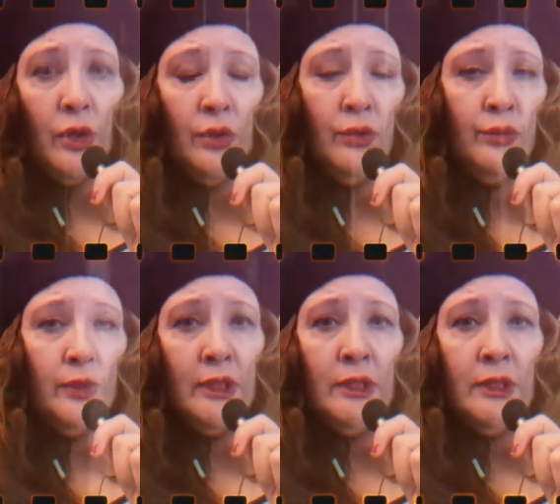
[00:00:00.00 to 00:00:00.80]
who
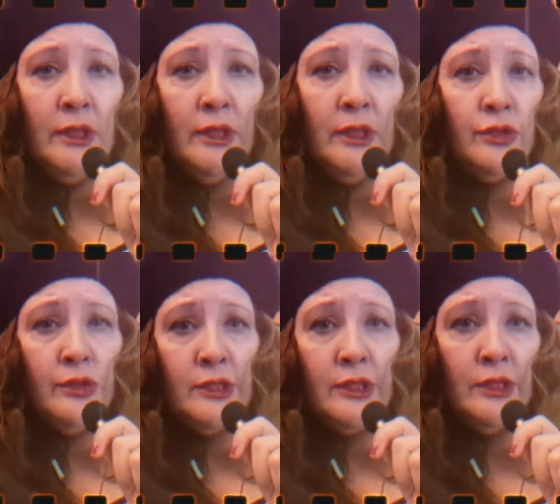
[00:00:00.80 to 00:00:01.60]
really should
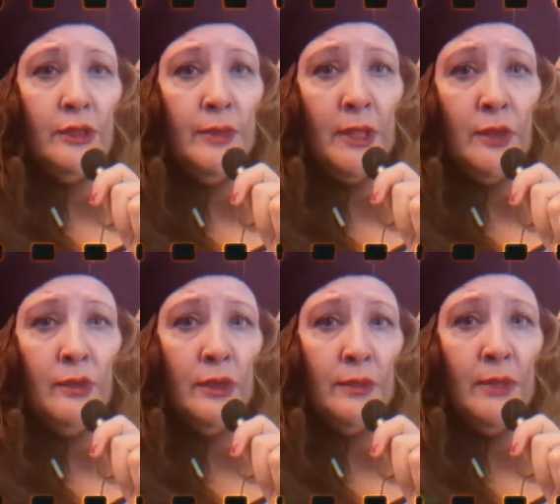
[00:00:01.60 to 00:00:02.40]
still be
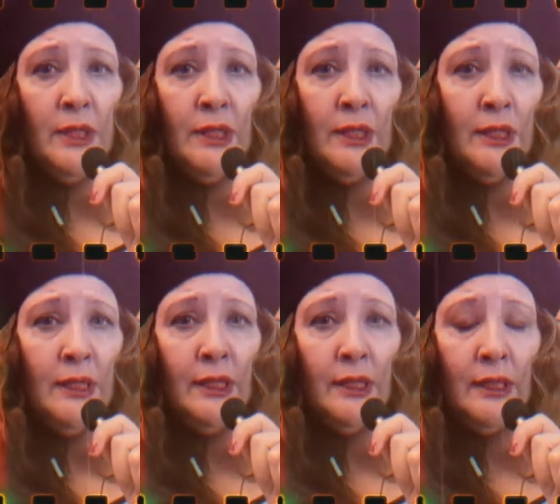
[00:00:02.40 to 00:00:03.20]
with
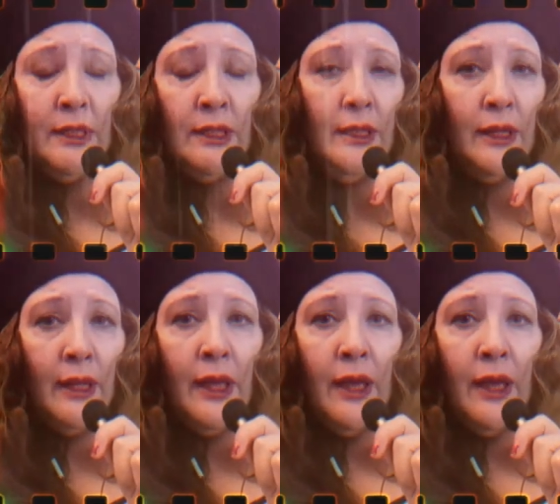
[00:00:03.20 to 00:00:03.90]
me.